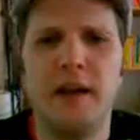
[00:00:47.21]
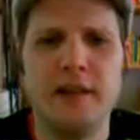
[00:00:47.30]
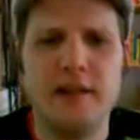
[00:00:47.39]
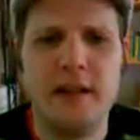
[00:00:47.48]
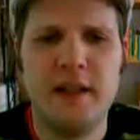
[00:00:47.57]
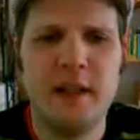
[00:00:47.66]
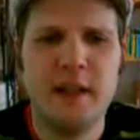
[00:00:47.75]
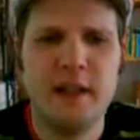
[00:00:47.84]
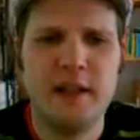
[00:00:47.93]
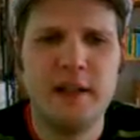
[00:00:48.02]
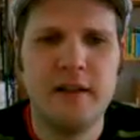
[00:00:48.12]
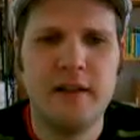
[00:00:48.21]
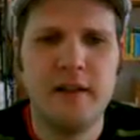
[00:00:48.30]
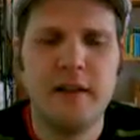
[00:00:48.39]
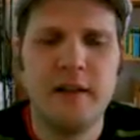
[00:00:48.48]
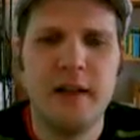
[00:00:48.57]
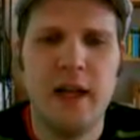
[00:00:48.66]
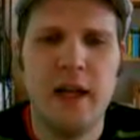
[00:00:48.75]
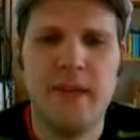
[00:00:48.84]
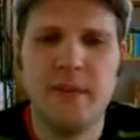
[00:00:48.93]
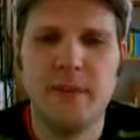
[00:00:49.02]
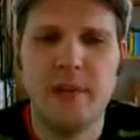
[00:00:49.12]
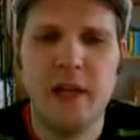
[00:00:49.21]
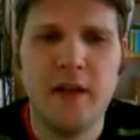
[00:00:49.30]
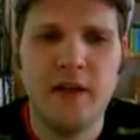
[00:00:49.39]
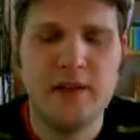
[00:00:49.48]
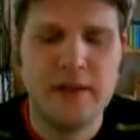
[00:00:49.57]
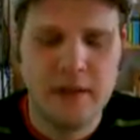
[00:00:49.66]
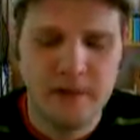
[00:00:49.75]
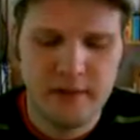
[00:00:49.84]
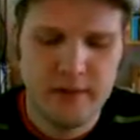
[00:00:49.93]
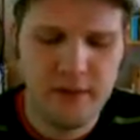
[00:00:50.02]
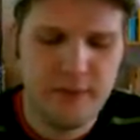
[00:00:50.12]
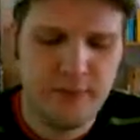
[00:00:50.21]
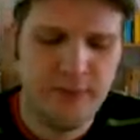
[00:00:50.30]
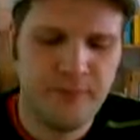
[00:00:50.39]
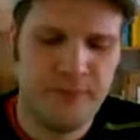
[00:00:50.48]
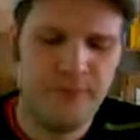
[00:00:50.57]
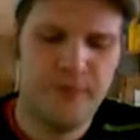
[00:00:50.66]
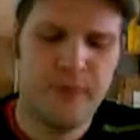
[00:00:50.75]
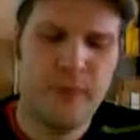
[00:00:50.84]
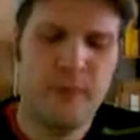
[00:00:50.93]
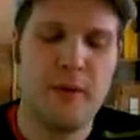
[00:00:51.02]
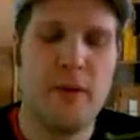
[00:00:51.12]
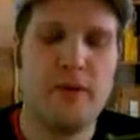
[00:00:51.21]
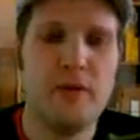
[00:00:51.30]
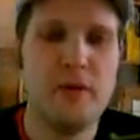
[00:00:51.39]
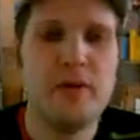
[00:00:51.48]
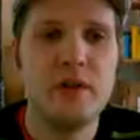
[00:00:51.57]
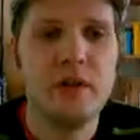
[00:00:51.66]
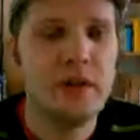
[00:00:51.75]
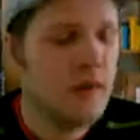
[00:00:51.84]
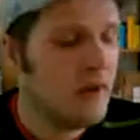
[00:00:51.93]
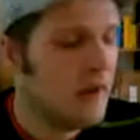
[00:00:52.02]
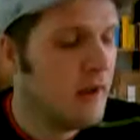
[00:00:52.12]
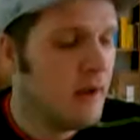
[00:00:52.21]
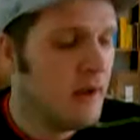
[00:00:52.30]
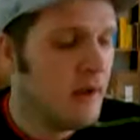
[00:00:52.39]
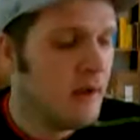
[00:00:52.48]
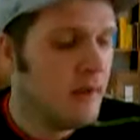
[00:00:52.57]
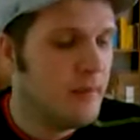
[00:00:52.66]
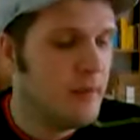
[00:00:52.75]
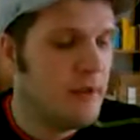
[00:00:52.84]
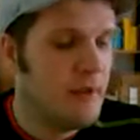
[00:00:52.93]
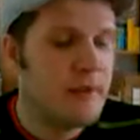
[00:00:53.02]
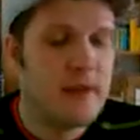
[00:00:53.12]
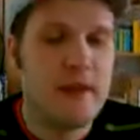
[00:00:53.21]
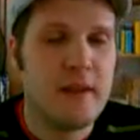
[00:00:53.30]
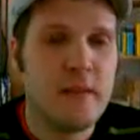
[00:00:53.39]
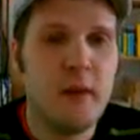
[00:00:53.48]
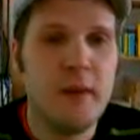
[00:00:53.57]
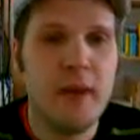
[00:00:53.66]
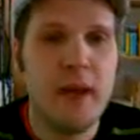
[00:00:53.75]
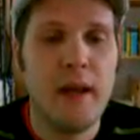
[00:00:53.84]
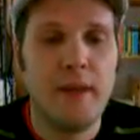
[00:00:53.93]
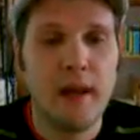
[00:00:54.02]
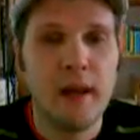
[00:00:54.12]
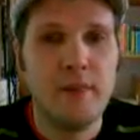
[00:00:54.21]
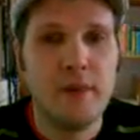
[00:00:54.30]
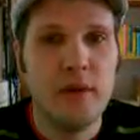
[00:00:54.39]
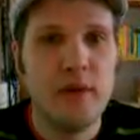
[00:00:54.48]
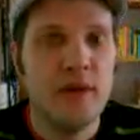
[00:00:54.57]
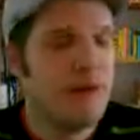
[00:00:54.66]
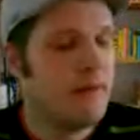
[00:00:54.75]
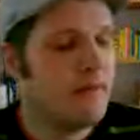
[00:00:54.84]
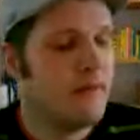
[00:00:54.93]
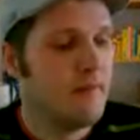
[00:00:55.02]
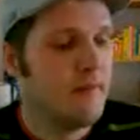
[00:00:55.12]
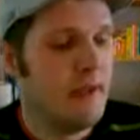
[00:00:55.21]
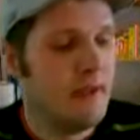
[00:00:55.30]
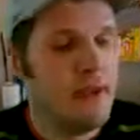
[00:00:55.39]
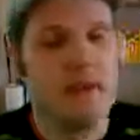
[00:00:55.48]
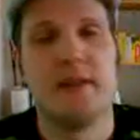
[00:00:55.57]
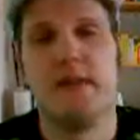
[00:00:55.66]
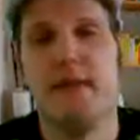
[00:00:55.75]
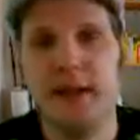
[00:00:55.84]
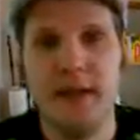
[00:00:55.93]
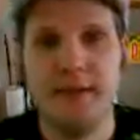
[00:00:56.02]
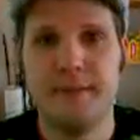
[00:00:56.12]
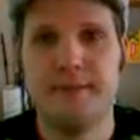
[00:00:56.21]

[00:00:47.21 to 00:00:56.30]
still I have some doubts about my future, because at the moment I'm unemployed, and that's a fact,